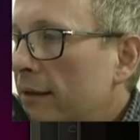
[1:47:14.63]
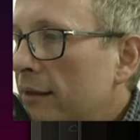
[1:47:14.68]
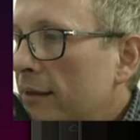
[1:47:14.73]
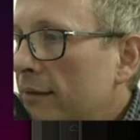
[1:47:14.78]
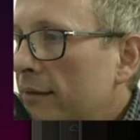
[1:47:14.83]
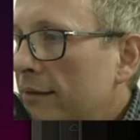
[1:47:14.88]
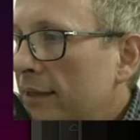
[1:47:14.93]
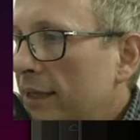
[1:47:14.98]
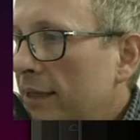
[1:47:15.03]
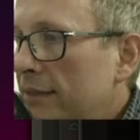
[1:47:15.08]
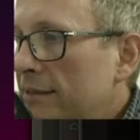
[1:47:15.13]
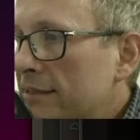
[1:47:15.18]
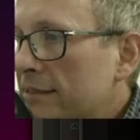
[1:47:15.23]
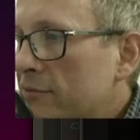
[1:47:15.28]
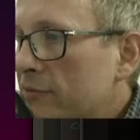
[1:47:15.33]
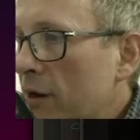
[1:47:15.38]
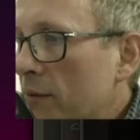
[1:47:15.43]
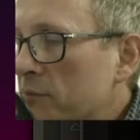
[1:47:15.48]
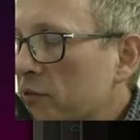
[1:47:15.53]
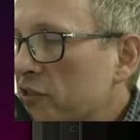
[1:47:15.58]
the
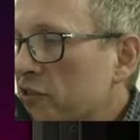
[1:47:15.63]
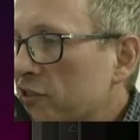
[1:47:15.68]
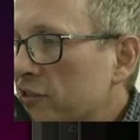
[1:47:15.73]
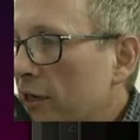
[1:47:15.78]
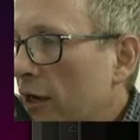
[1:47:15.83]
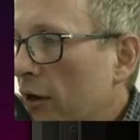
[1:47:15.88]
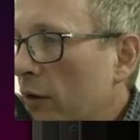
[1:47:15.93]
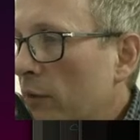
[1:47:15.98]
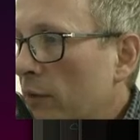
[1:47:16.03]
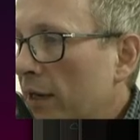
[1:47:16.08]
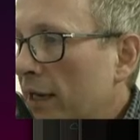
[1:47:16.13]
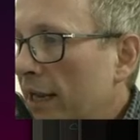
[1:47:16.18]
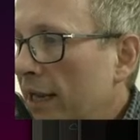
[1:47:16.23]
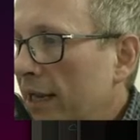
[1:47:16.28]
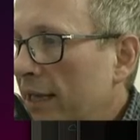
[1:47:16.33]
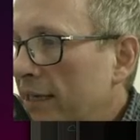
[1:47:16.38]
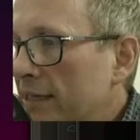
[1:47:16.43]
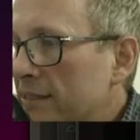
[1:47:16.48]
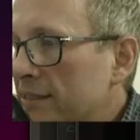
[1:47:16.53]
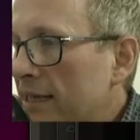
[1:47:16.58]
disruption zone
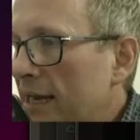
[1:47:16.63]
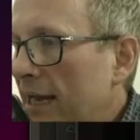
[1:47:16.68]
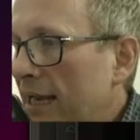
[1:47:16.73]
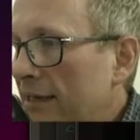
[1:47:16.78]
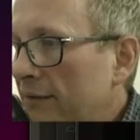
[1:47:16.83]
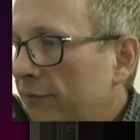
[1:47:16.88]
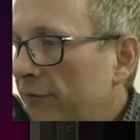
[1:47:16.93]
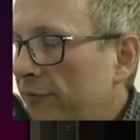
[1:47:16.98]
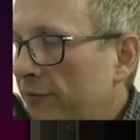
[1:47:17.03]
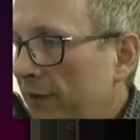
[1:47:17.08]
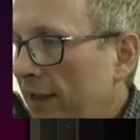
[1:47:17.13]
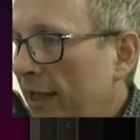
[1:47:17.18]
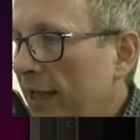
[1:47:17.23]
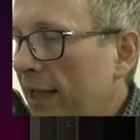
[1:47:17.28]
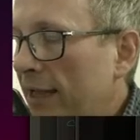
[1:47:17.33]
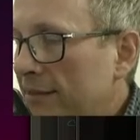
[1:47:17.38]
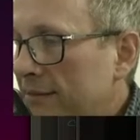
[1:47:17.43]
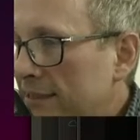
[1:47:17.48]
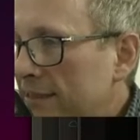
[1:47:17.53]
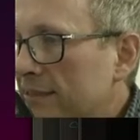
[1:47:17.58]
is a
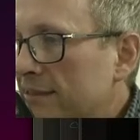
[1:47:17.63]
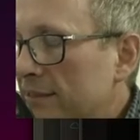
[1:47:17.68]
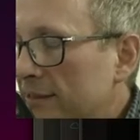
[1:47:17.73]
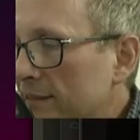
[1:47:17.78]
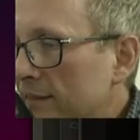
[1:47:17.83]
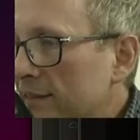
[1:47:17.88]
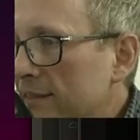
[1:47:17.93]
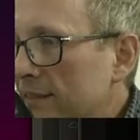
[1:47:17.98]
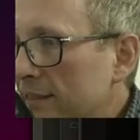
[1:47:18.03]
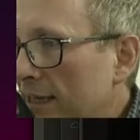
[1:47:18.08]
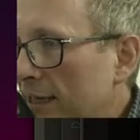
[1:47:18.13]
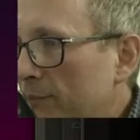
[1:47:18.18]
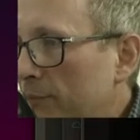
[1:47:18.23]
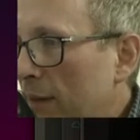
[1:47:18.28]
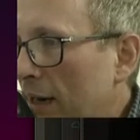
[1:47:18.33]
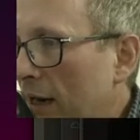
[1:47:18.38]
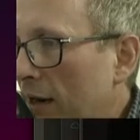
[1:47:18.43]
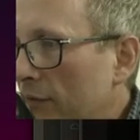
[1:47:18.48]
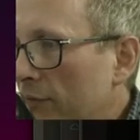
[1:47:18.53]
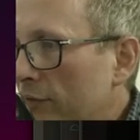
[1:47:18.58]
fair distance
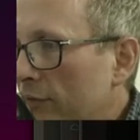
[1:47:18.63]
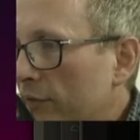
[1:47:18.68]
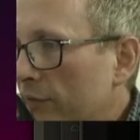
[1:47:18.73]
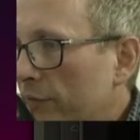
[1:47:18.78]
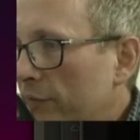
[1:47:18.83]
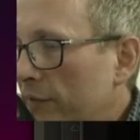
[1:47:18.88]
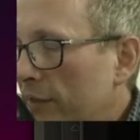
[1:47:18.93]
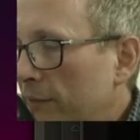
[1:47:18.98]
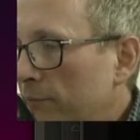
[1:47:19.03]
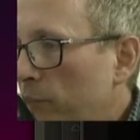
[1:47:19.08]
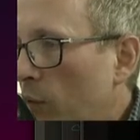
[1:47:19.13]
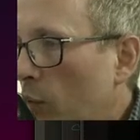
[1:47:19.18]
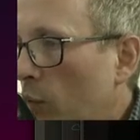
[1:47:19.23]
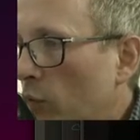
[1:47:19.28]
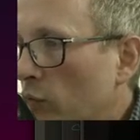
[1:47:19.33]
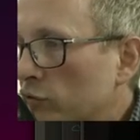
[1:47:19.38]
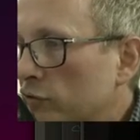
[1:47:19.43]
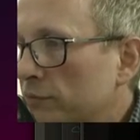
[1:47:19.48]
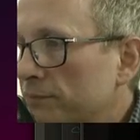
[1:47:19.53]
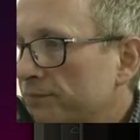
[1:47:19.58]
above the
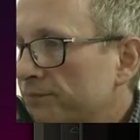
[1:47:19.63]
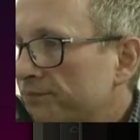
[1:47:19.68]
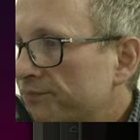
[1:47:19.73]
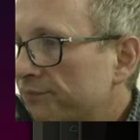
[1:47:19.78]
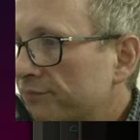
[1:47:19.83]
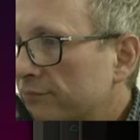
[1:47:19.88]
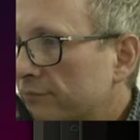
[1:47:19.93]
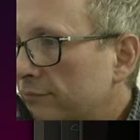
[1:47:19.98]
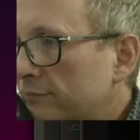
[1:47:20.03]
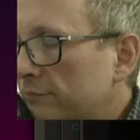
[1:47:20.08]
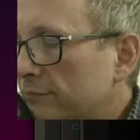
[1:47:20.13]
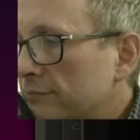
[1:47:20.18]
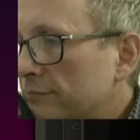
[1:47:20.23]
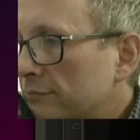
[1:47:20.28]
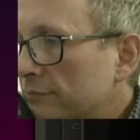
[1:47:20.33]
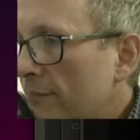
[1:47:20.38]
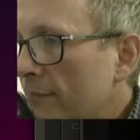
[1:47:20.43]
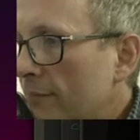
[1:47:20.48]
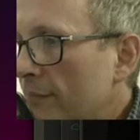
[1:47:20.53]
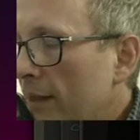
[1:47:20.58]
port,
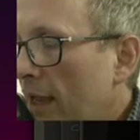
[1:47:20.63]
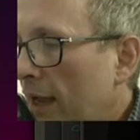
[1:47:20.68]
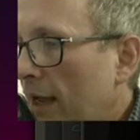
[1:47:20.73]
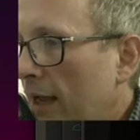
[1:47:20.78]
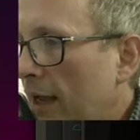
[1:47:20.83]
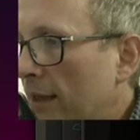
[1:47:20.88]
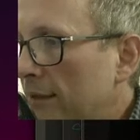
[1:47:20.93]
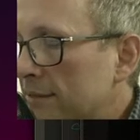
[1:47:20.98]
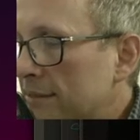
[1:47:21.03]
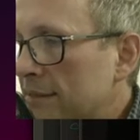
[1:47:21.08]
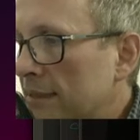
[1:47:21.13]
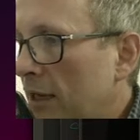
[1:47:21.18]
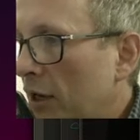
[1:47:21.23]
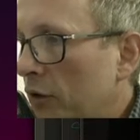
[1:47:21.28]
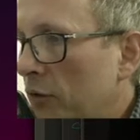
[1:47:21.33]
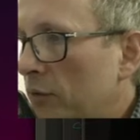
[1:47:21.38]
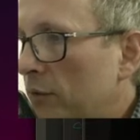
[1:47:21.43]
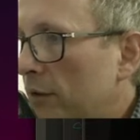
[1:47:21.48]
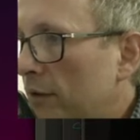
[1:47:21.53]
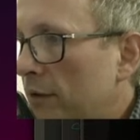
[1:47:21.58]
and
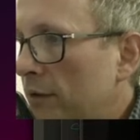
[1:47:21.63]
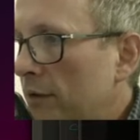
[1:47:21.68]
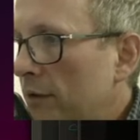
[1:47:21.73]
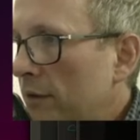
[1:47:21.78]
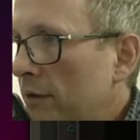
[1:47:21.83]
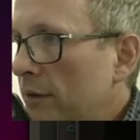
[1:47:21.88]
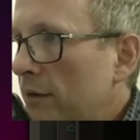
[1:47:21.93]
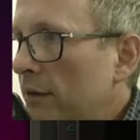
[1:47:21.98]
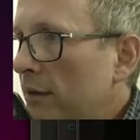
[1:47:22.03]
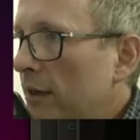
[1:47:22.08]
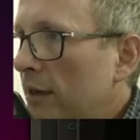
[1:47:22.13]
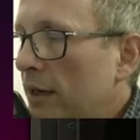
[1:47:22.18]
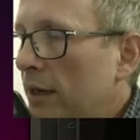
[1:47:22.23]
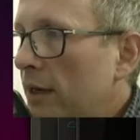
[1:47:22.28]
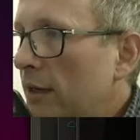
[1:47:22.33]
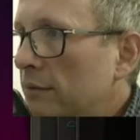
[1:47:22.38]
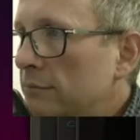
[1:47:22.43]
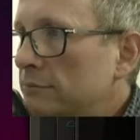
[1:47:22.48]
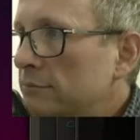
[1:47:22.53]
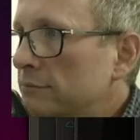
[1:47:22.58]
so
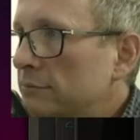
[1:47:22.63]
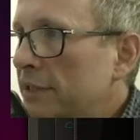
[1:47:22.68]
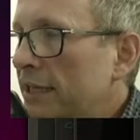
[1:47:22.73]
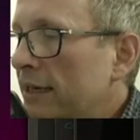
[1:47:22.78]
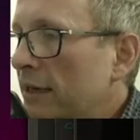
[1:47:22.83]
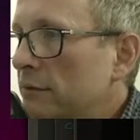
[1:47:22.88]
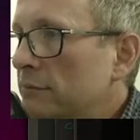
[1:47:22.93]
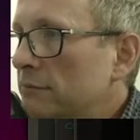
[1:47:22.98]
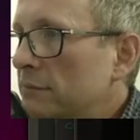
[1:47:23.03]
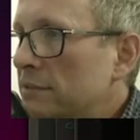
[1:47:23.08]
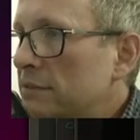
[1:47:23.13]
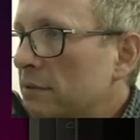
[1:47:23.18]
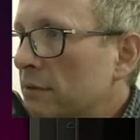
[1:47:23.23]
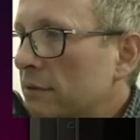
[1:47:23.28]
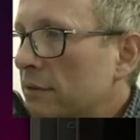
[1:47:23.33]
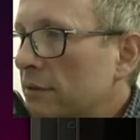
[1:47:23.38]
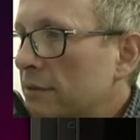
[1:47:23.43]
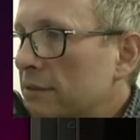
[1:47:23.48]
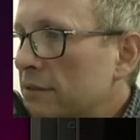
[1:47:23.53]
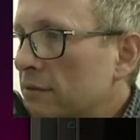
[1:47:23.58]
um, you know it's not
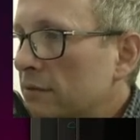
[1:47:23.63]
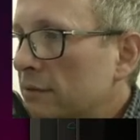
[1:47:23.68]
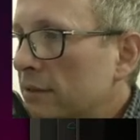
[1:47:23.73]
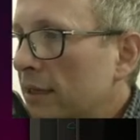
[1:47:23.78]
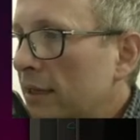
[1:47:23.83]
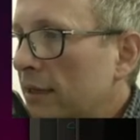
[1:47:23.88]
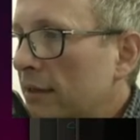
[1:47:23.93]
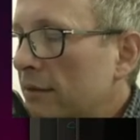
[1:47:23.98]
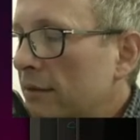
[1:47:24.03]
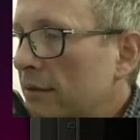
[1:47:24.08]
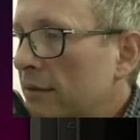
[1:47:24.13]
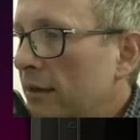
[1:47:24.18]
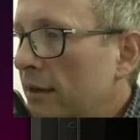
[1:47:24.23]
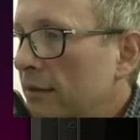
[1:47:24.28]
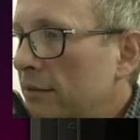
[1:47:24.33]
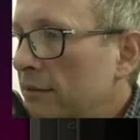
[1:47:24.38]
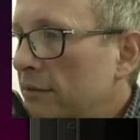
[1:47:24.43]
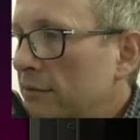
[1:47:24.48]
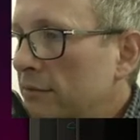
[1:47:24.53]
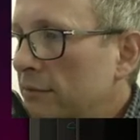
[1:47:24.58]
it's not going to uh,
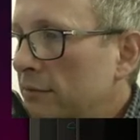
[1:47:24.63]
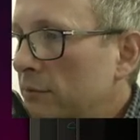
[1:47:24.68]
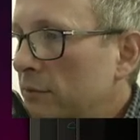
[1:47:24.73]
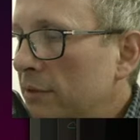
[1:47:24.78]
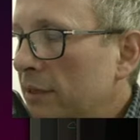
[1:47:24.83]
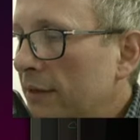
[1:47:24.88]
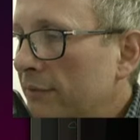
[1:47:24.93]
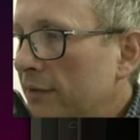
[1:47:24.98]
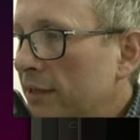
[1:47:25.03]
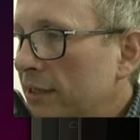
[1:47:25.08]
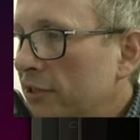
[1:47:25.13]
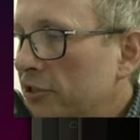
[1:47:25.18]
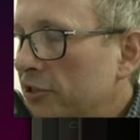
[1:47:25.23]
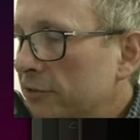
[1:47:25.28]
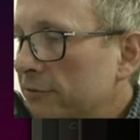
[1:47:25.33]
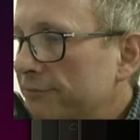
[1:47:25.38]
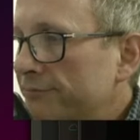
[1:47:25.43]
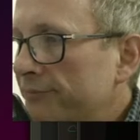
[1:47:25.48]
you you wouldn't have an issue.